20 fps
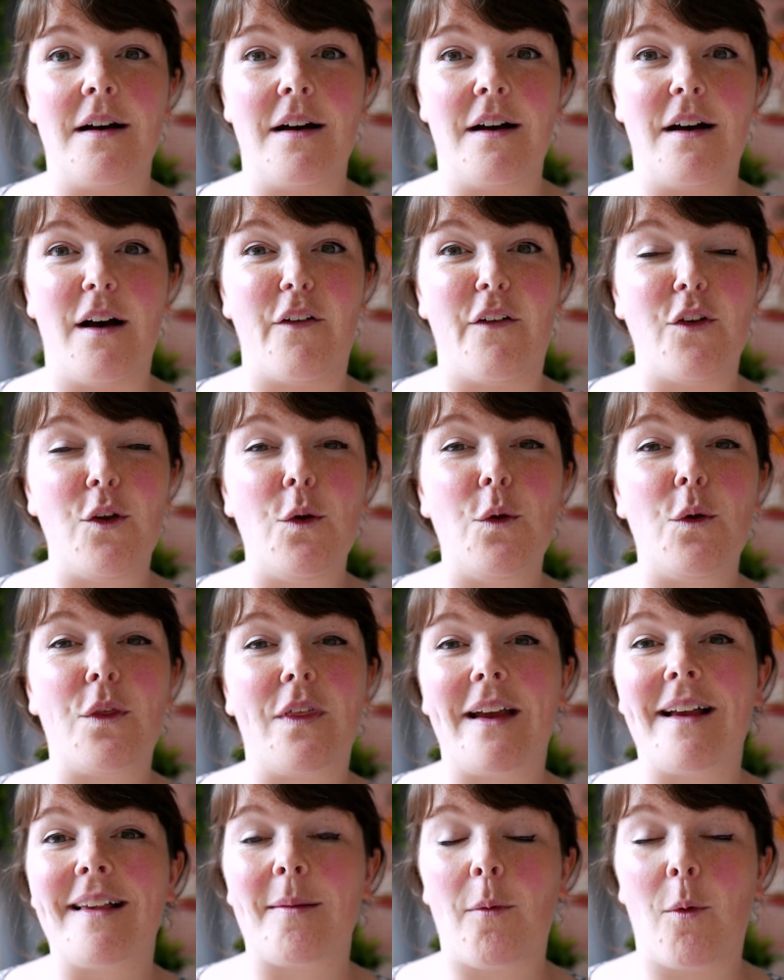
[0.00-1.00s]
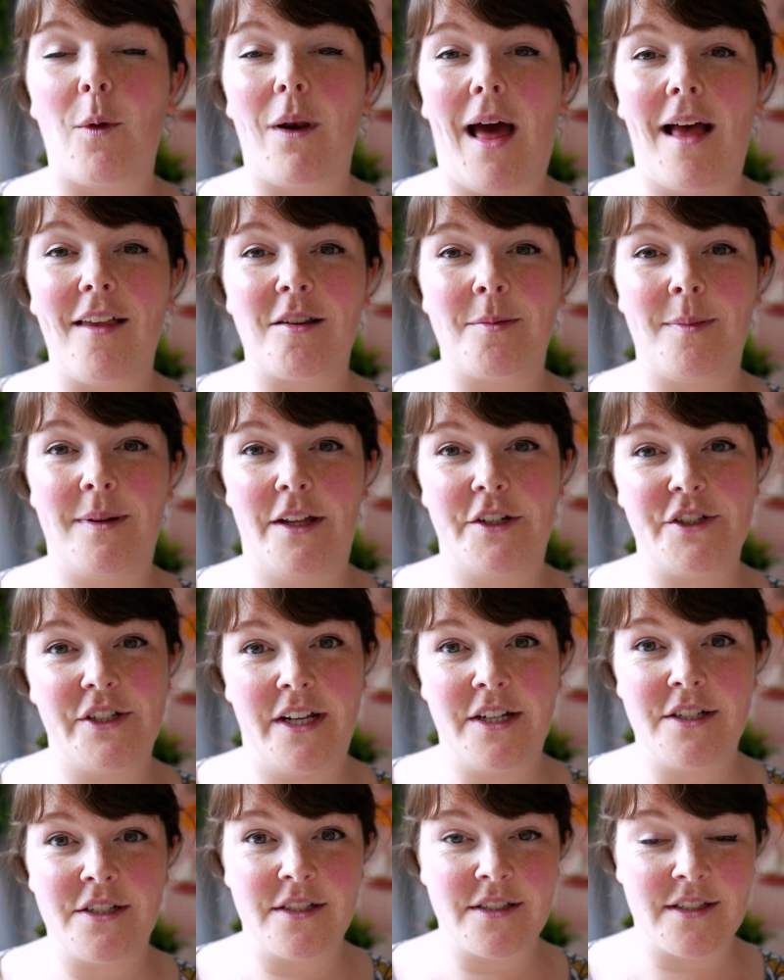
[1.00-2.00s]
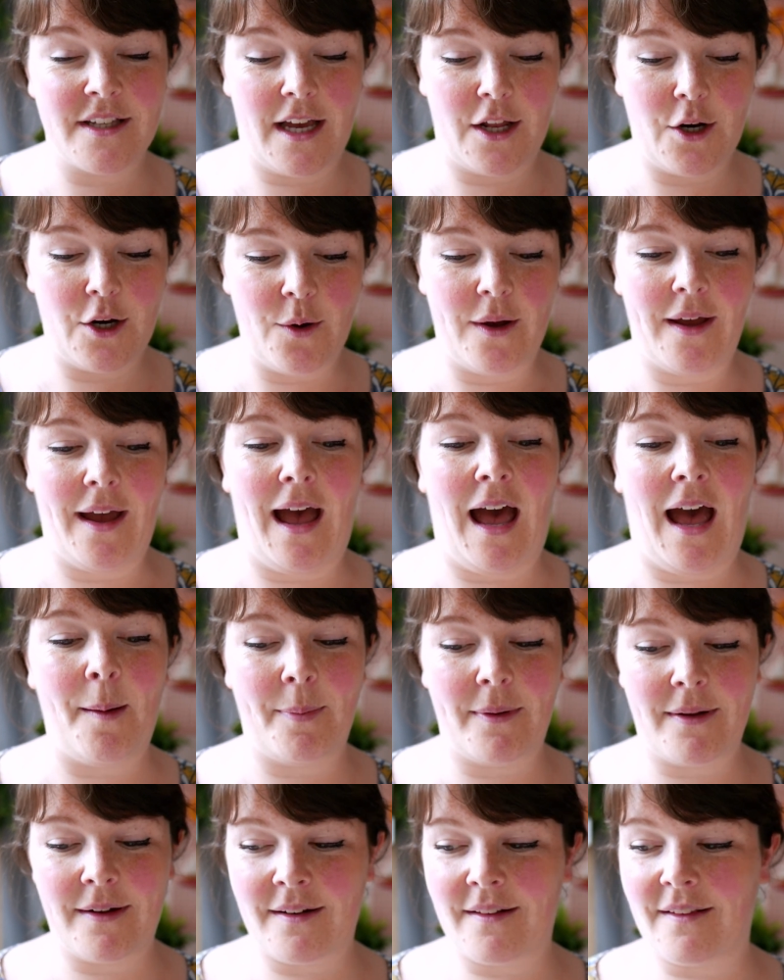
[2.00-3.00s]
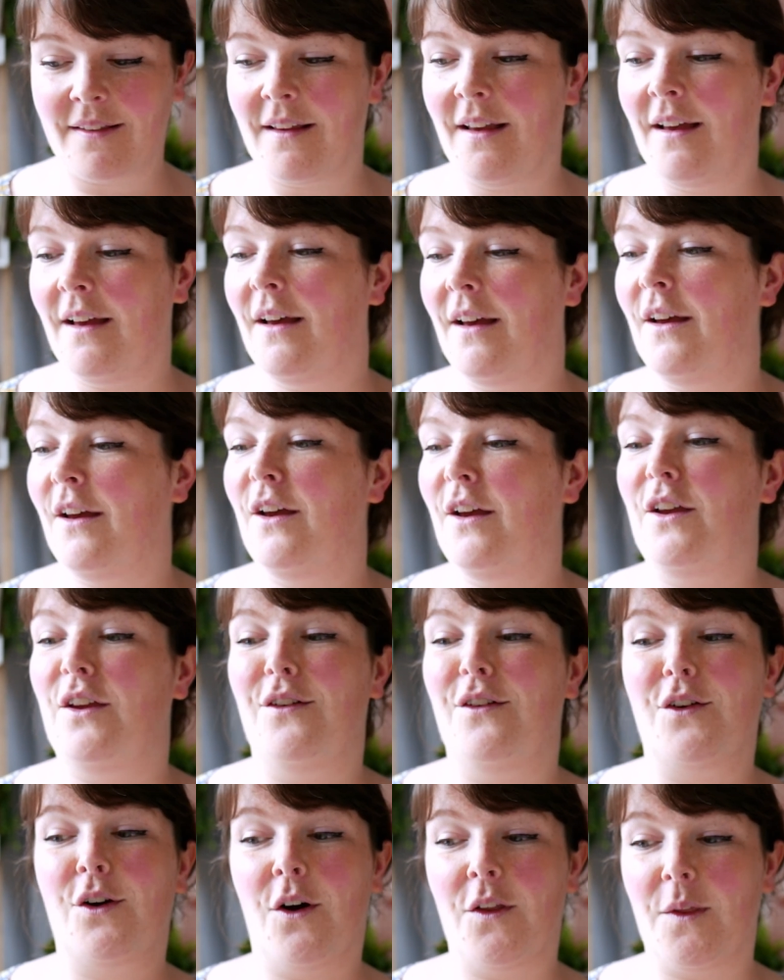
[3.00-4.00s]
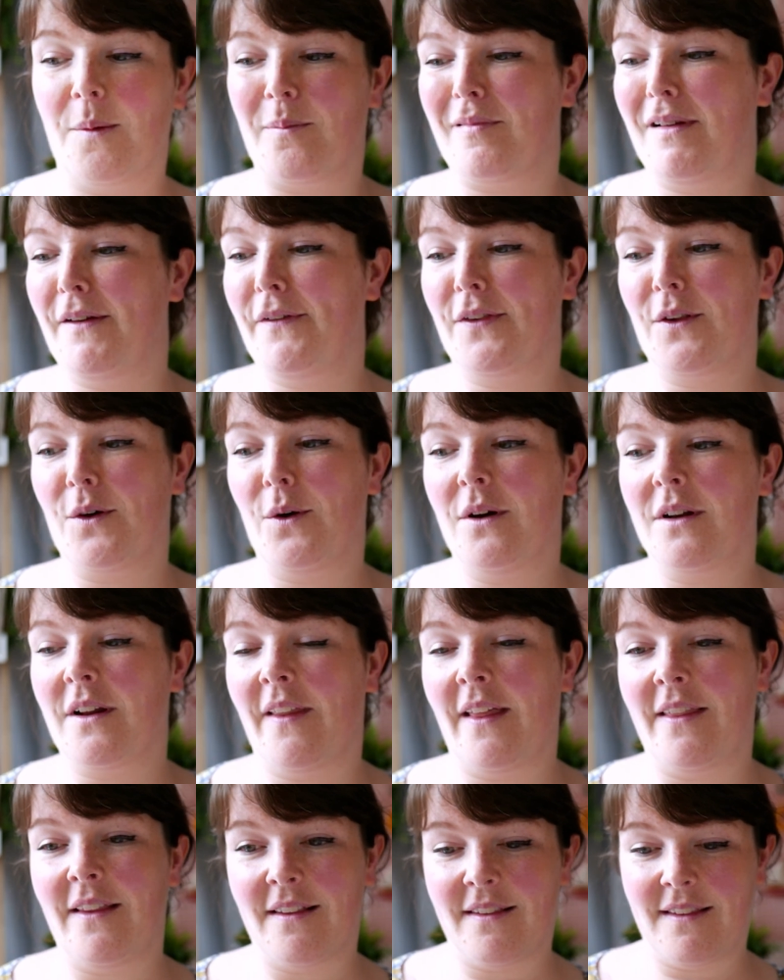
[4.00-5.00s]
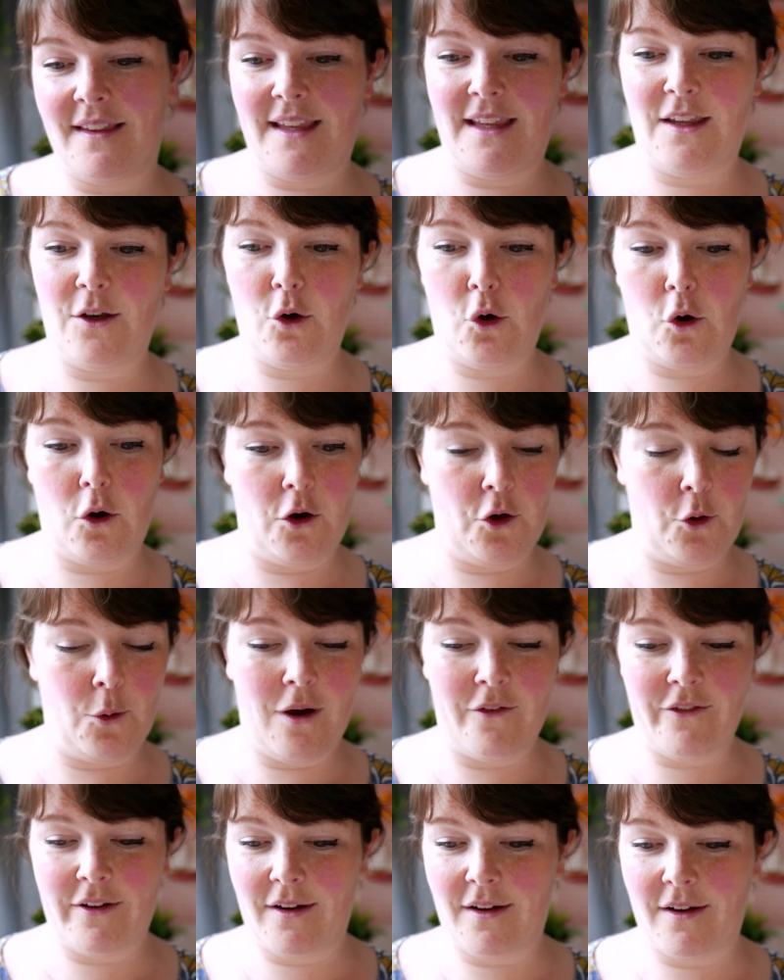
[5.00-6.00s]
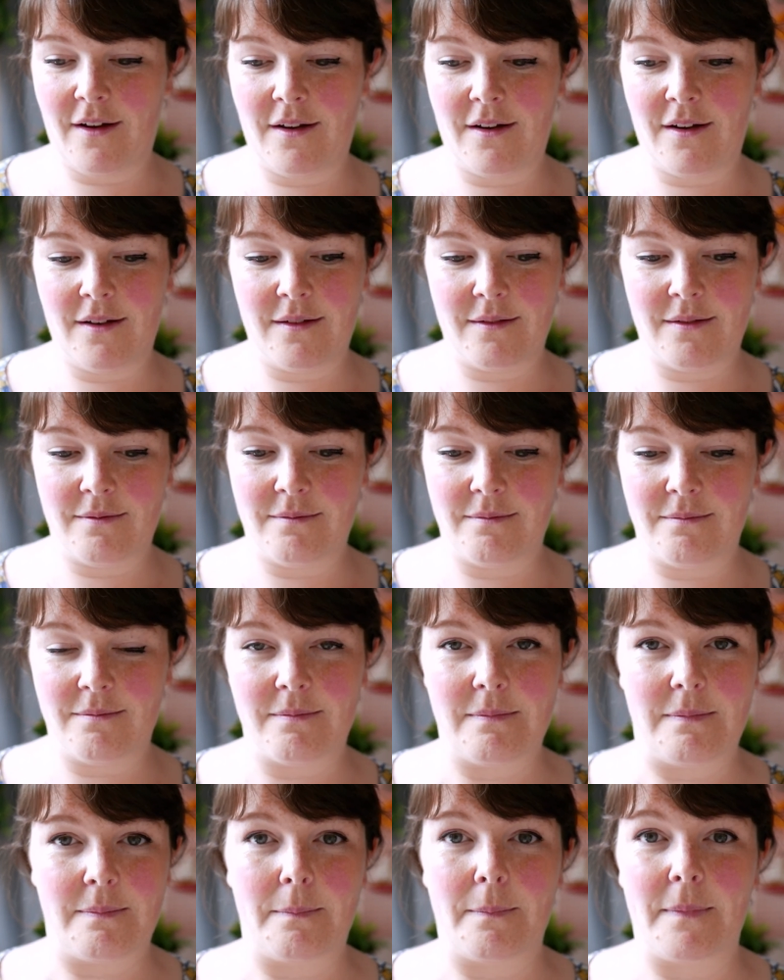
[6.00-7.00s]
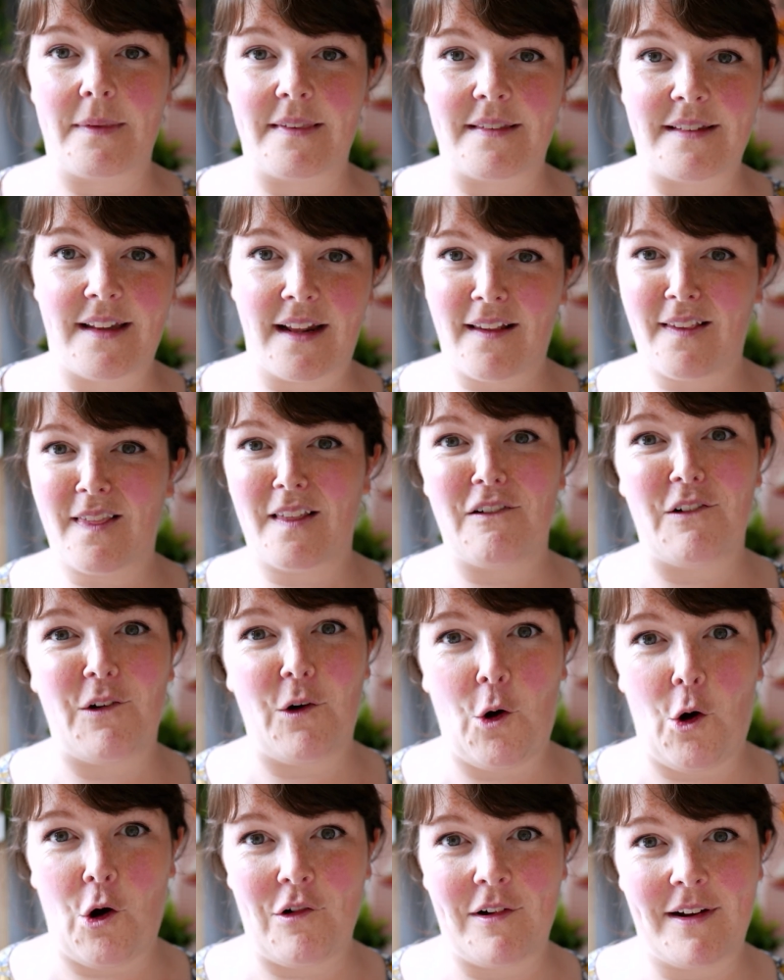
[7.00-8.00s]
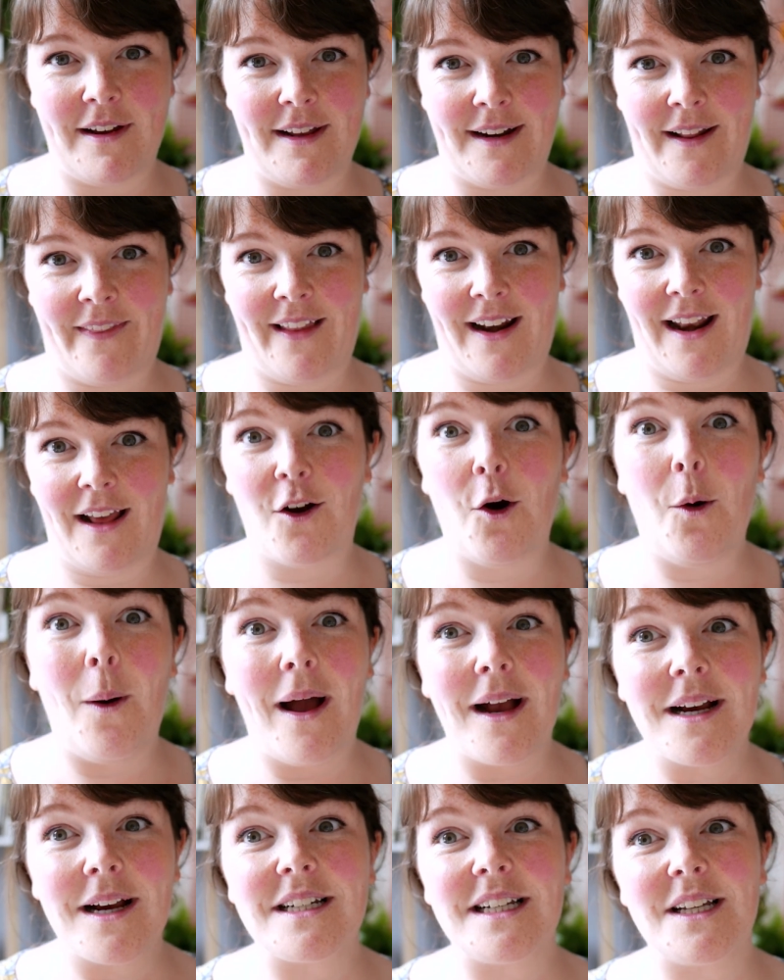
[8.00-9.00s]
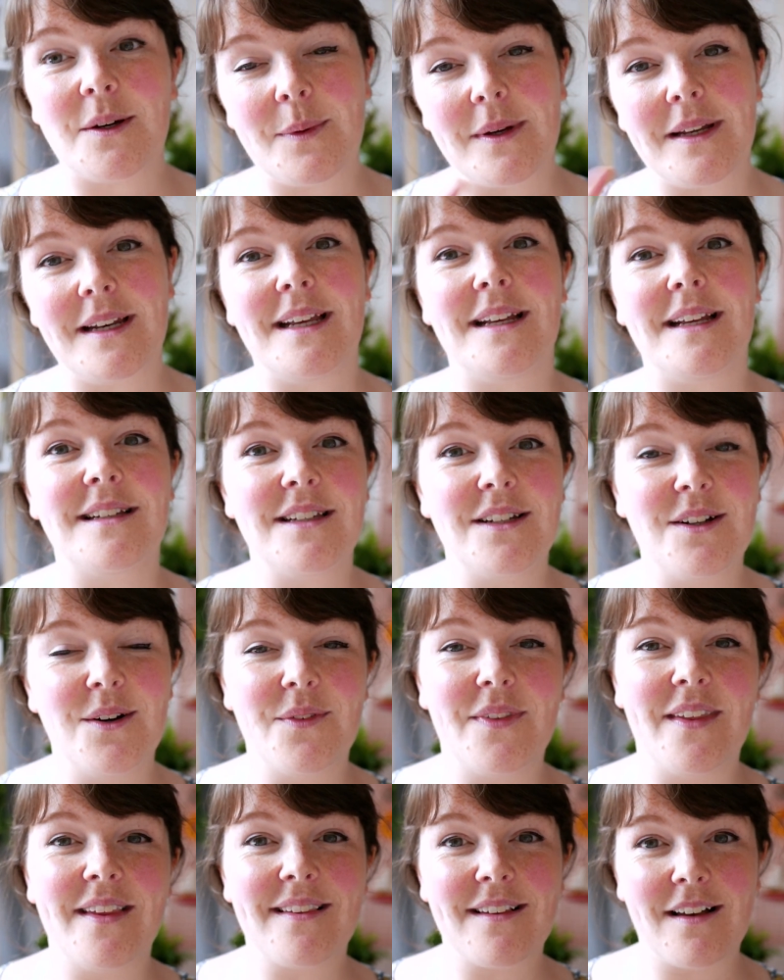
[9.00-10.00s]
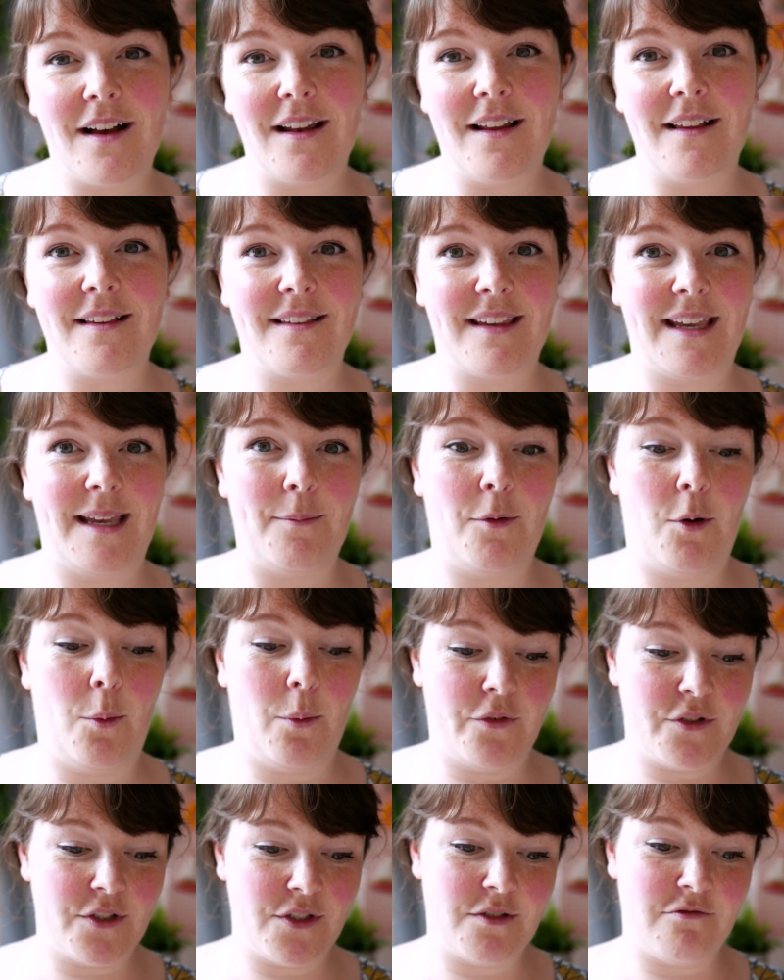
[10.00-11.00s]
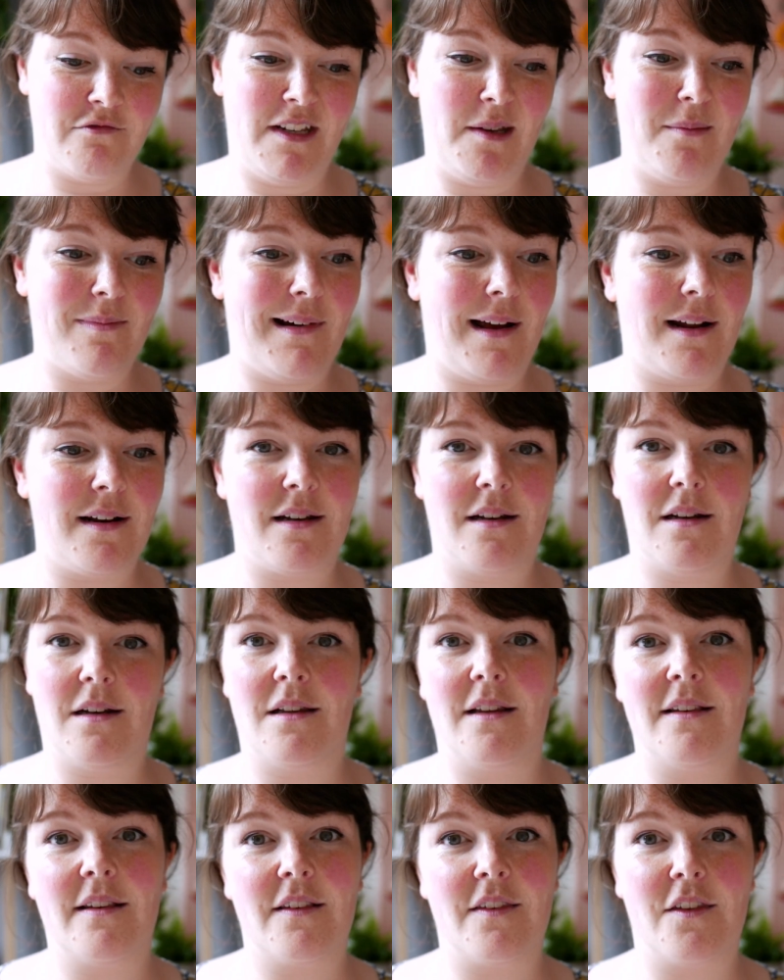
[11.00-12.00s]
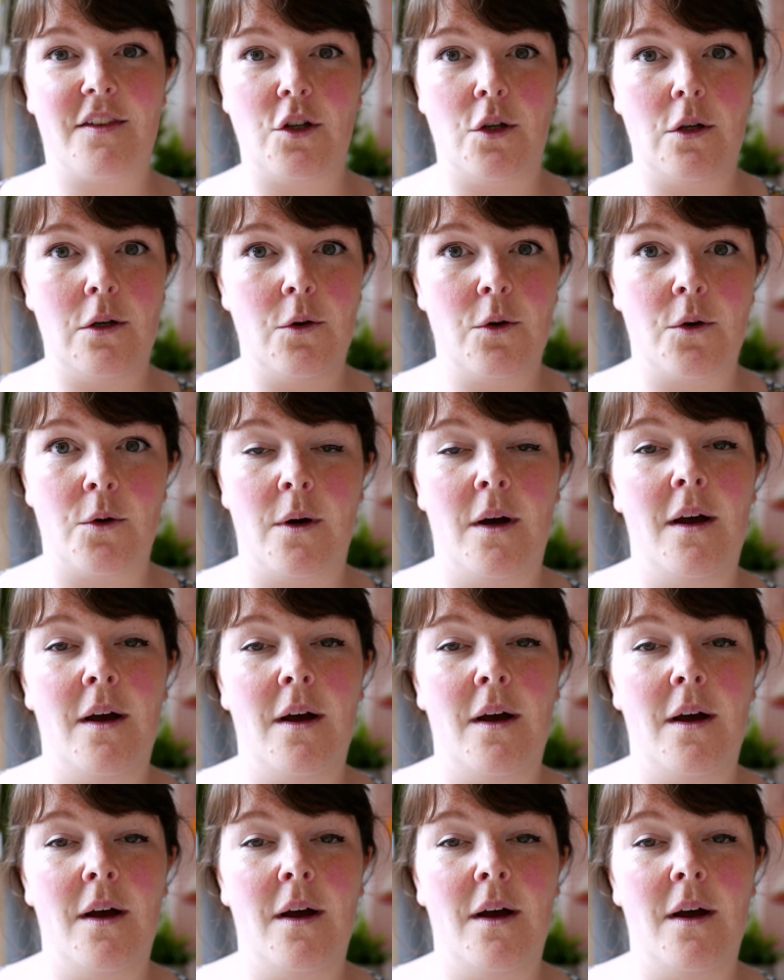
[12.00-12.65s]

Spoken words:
a few things about last minute changes. I know it happens. You've got the brief sorted and then the CEO or whoever sticks their oar in and they're like, oh, actually we need, you know, this colour scheme, or we've just rebranded and this is the new logo.